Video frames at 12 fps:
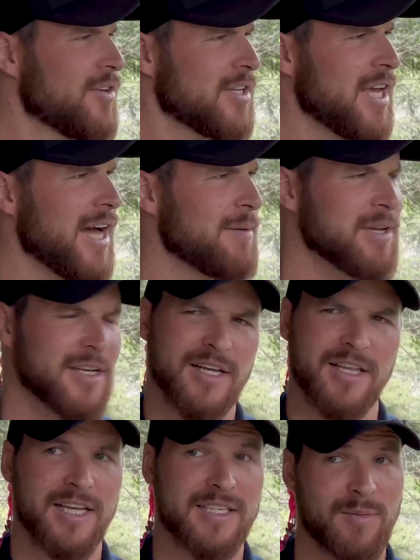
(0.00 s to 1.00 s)
Yeah, I mean,
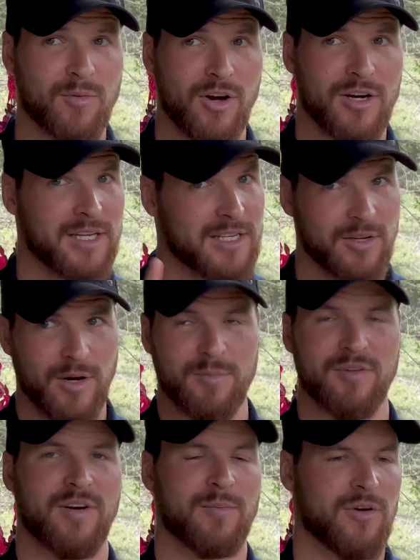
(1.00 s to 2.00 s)
unless I'm wrong, and correct me
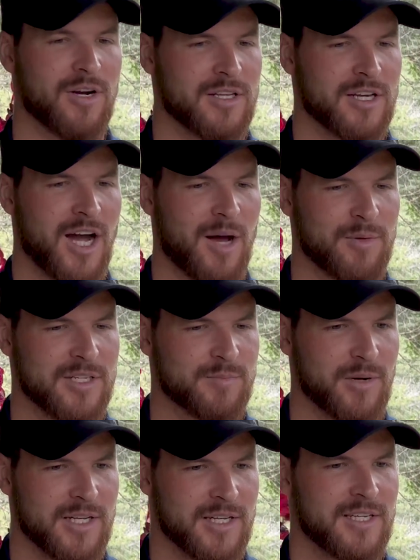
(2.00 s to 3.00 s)
if I'm wrong in the comments,
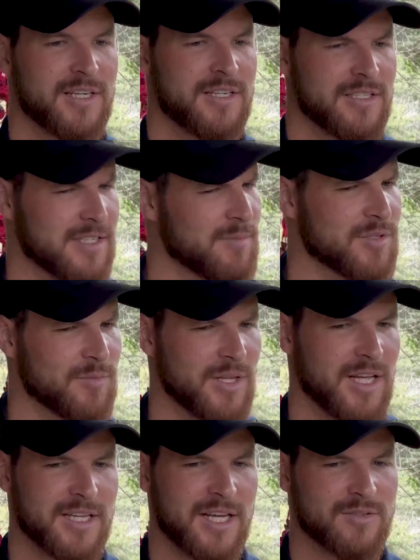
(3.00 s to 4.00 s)
but it seems to me
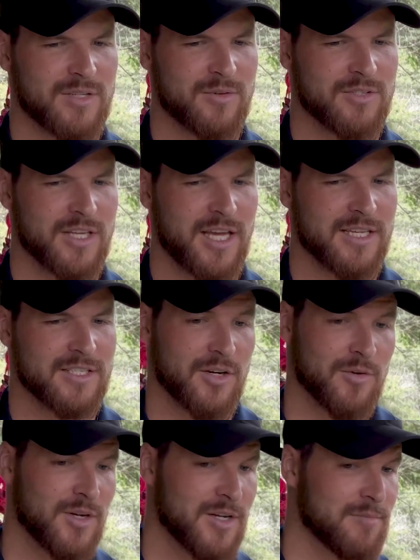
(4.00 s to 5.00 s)
like that was the case.
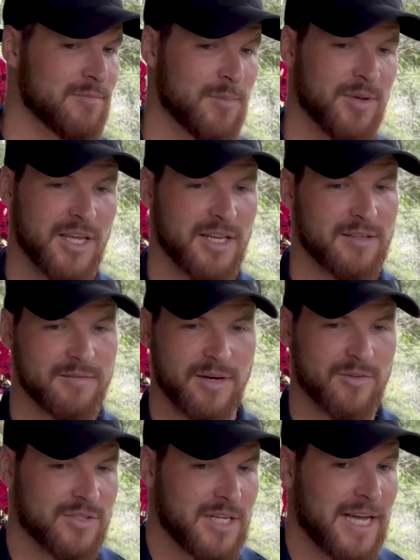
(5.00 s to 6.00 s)
So maybe they
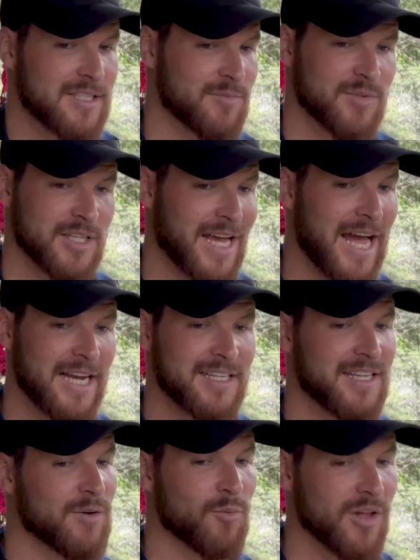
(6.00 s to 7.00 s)
had something to hide. They
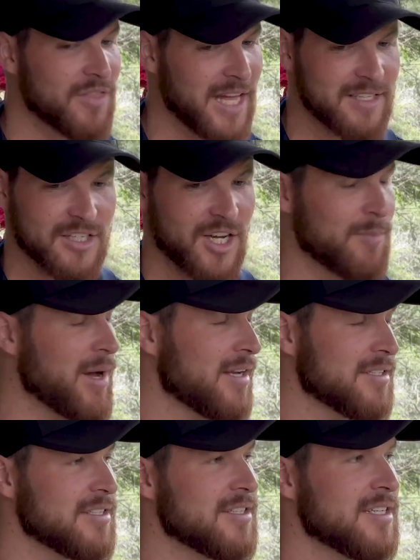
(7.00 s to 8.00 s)
didn't want that to come
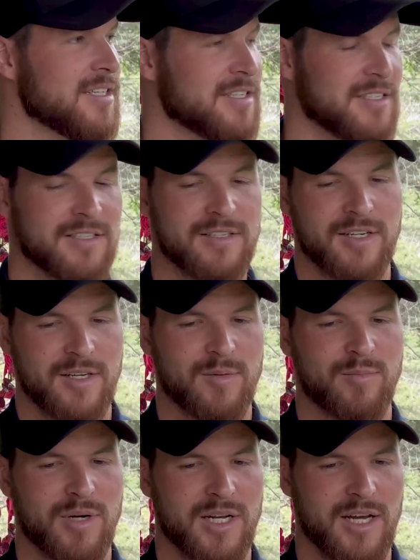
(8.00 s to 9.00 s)
out
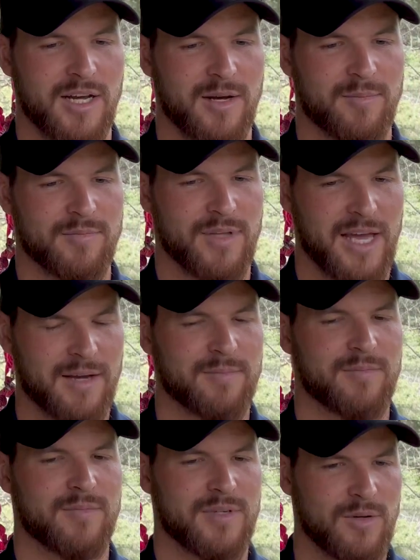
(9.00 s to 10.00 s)
but yeah,
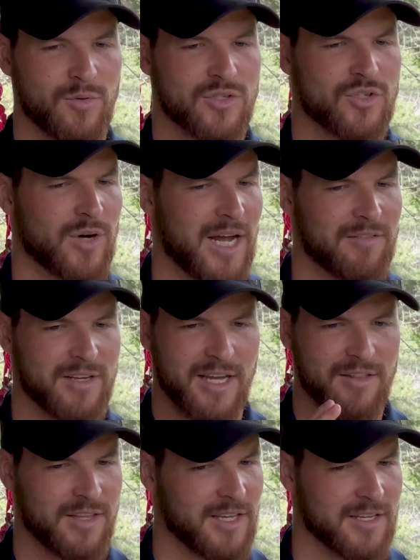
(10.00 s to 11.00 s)
he was driving, I
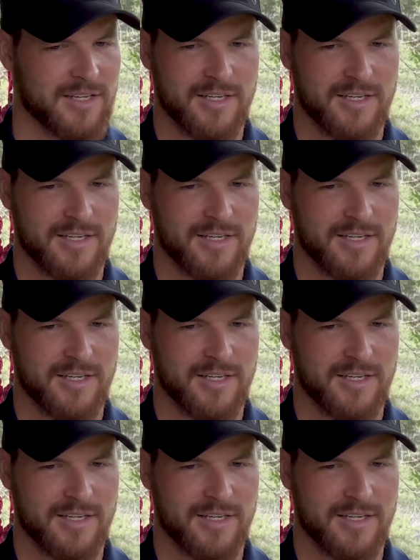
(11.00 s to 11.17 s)
think,